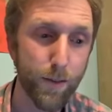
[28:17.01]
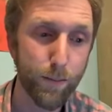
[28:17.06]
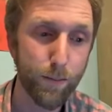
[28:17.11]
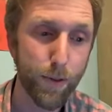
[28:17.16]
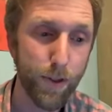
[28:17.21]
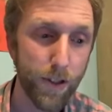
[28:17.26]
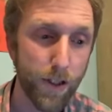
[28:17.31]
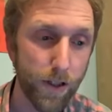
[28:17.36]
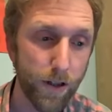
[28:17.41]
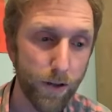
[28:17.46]

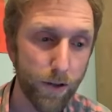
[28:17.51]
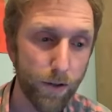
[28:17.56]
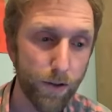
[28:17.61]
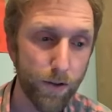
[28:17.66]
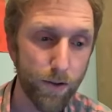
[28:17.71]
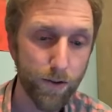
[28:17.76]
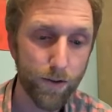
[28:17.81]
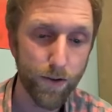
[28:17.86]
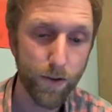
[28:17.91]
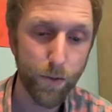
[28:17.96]

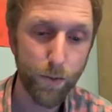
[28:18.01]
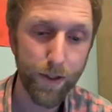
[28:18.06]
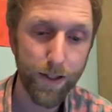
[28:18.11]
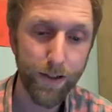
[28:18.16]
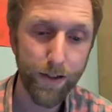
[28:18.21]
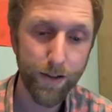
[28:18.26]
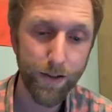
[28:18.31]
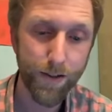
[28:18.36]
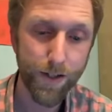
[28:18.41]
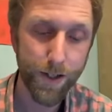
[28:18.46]
Below the
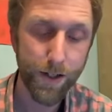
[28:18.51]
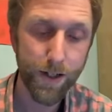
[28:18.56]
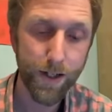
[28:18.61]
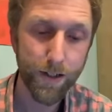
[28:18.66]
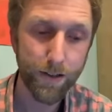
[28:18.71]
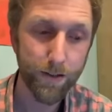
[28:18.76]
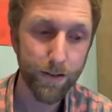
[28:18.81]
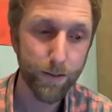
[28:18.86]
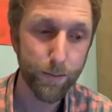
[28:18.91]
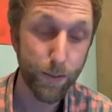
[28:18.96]
windows are
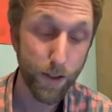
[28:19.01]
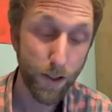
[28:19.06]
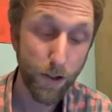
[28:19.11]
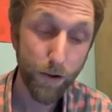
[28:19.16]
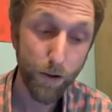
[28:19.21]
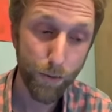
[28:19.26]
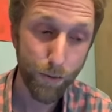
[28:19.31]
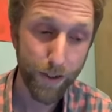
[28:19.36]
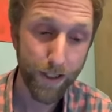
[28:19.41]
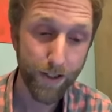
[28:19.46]

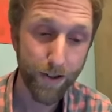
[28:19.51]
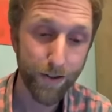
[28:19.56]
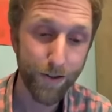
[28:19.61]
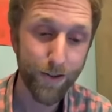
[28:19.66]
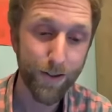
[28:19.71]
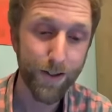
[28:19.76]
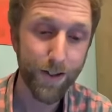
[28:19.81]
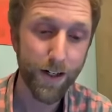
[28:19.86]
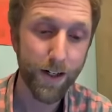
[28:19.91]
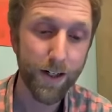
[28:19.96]

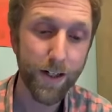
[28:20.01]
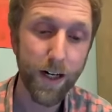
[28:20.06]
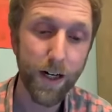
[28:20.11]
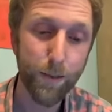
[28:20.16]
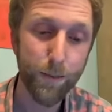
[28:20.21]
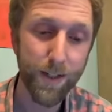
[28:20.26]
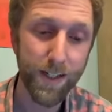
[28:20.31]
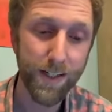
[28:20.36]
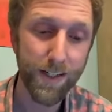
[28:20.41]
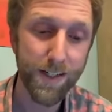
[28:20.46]

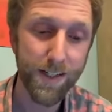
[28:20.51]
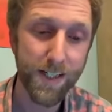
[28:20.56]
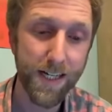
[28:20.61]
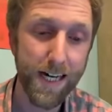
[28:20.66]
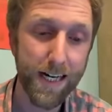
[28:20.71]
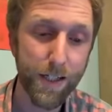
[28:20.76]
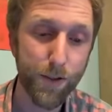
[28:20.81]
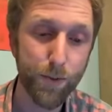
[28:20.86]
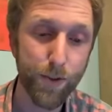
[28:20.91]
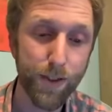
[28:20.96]
cubbies
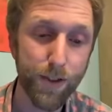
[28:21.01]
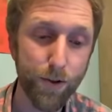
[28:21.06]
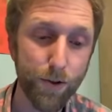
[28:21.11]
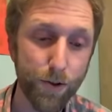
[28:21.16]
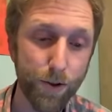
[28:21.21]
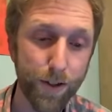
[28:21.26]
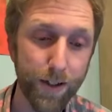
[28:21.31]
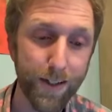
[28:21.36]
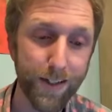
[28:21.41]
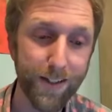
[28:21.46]
stocked with
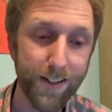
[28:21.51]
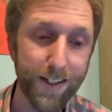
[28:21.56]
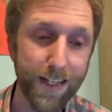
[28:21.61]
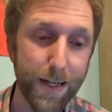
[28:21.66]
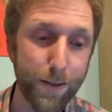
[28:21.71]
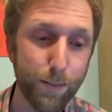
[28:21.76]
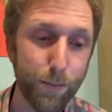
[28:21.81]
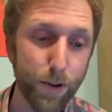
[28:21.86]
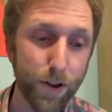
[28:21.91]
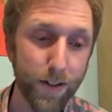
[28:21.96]
toys
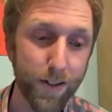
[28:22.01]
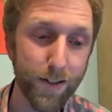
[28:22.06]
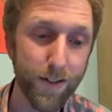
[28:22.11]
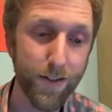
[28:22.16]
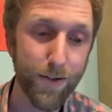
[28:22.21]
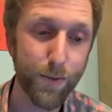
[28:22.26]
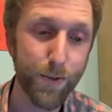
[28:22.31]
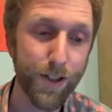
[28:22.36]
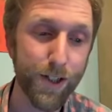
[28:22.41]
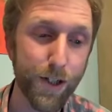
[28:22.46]
and
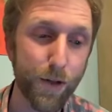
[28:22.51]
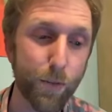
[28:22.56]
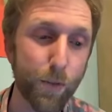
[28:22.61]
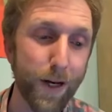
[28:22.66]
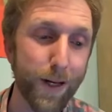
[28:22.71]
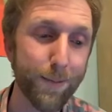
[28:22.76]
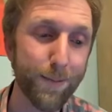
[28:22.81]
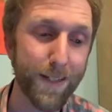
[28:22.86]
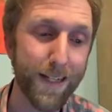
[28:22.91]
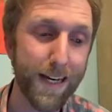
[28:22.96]
books, which are
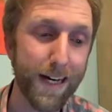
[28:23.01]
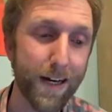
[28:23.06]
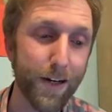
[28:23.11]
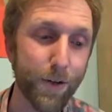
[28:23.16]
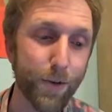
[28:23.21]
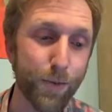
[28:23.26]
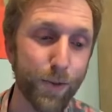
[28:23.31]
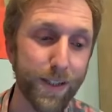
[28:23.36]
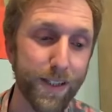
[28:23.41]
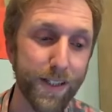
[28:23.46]
wiped
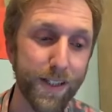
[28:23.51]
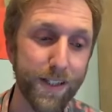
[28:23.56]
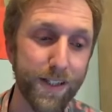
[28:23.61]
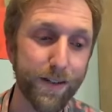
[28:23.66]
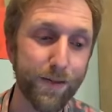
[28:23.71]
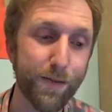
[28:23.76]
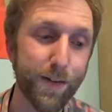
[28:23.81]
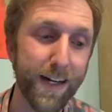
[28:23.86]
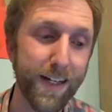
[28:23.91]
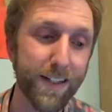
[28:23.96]
down with
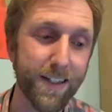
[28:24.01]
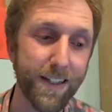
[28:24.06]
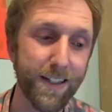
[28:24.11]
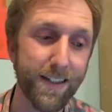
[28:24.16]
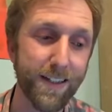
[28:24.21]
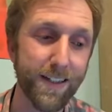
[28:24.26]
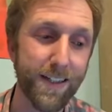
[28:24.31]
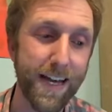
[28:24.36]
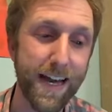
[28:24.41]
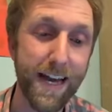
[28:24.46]

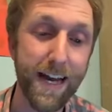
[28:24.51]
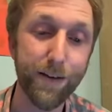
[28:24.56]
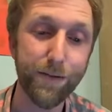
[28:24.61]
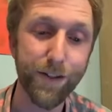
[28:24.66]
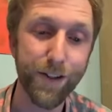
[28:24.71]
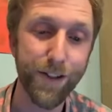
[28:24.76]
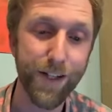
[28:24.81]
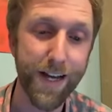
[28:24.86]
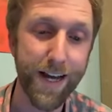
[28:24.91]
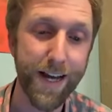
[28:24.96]
disinfectant day
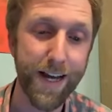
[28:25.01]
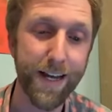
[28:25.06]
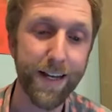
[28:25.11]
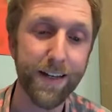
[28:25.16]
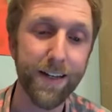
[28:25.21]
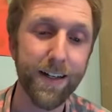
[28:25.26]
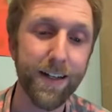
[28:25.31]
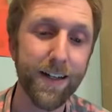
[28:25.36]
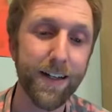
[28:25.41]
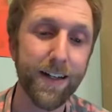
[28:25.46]
after day
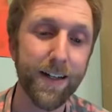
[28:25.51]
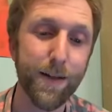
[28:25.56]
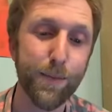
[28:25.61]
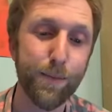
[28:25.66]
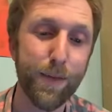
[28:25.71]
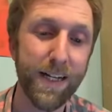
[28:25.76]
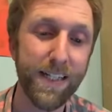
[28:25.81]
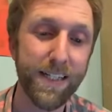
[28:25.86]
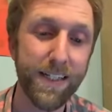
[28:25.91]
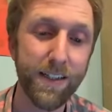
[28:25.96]

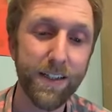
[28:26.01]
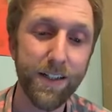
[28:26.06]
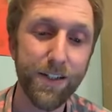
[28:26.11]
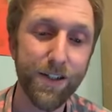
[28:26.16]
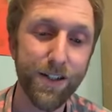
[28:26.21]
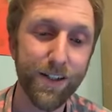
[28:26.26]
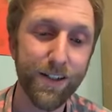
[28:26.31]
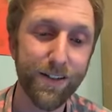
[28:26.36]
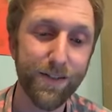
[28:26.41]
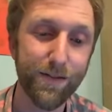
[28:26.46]
by
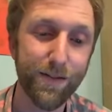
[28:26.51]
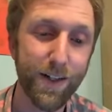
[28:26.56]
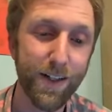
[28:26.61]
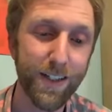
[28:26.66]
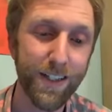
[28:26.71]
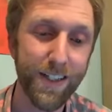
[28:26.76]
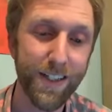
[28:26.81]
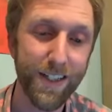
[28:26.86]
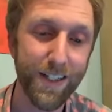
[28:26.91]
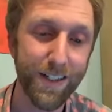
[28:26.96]
diligent
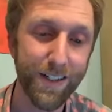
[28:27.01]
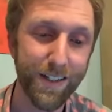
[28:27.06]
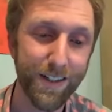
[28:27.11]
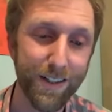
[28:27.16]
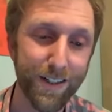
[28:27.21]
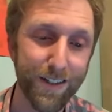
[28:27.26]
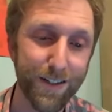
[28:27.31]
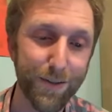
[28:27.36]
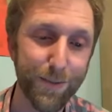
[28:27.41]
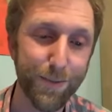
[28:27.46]

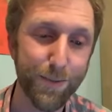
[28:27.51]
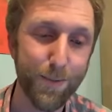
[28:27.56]
volunteers.